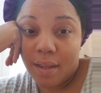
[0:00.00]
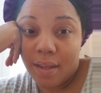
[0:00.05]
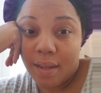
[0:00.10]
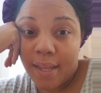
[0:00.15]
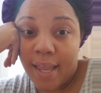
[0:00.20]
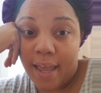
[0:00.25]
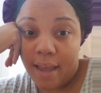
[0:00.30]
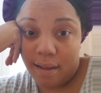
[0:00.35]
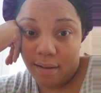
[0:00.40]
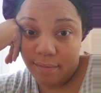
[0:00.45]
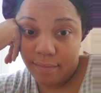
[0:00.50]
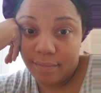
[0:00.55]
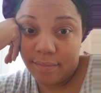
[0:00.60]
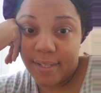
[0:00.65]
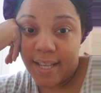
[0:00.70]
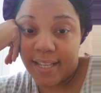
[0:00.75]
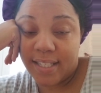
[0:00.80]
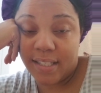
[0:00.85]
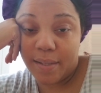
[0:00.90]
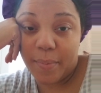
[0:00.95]
Yeah,
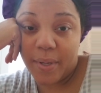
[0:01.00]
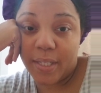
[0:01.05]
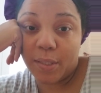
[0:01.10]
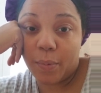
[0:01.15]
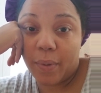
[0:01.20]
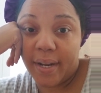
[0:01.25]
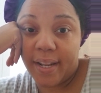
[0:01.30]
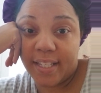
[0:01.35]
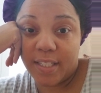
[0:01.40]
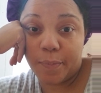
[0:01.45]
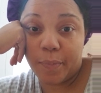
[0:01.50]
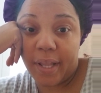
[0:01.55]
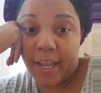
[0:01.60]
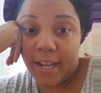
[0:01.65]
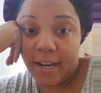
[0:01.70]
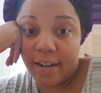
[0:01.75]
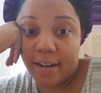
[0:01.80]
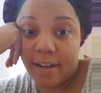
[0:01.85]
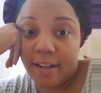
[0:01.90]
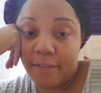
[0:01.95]
that's the best way to
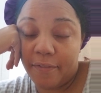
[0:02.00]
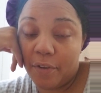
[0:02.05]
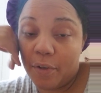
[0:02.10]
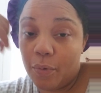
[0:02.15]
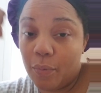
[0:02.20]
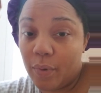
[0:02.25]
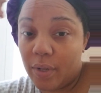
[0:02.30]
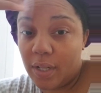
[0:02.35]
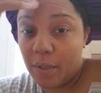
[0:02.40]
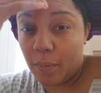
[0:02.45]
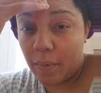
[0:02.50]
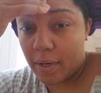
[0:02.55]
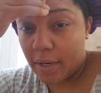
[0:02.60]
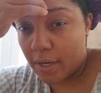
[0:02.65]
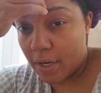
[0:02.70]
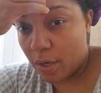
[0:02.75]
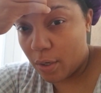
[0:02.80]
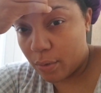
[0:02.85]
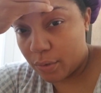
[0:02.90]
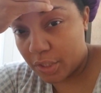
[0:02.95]
explain it. If you really want to
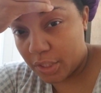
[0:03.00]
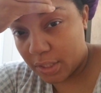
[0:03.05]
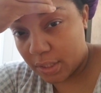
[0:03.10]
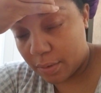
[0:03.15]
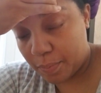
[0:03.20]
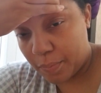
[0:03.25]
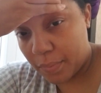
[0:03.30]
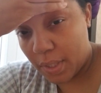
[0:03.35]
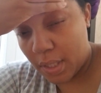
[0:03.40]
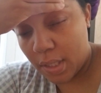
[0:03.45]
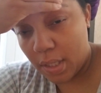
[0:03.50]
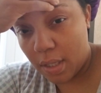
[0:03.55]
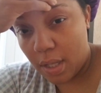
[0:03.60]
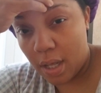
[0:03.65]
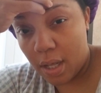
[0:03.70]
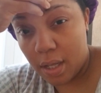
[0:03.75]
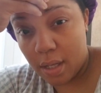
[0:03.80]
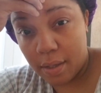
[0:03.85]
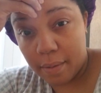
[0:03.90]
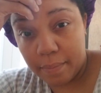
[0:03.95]
know, just
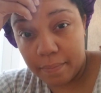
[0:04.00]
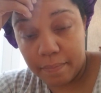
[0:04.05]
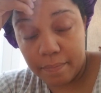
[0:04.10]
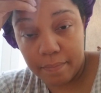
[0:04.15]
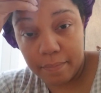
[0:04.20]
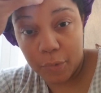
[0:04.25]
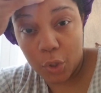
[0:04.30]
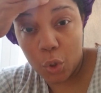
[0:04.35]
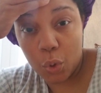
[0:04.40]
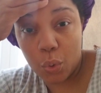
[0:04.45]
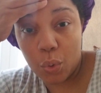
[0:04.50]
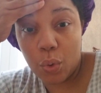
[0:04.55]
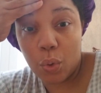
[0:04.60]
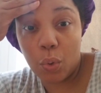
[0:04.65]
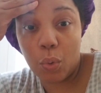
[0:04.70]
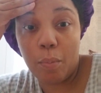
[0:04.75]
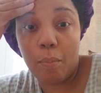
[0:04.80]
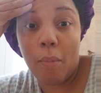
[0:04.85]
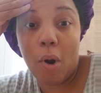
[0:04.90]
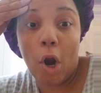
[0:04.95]

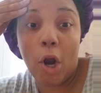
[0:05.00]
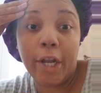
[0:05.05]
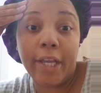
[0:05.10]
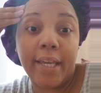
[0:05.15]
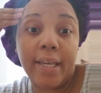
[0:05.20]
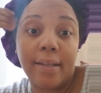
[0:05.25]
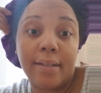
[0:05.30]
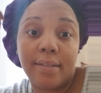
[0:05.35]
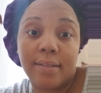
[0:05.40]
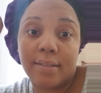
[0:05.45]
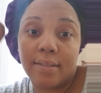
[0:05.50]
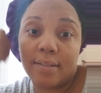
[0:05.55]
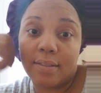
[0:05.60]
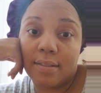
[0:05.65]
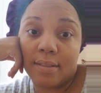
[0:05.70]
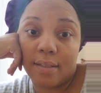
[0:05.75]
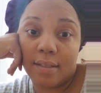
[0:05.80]
Google markets,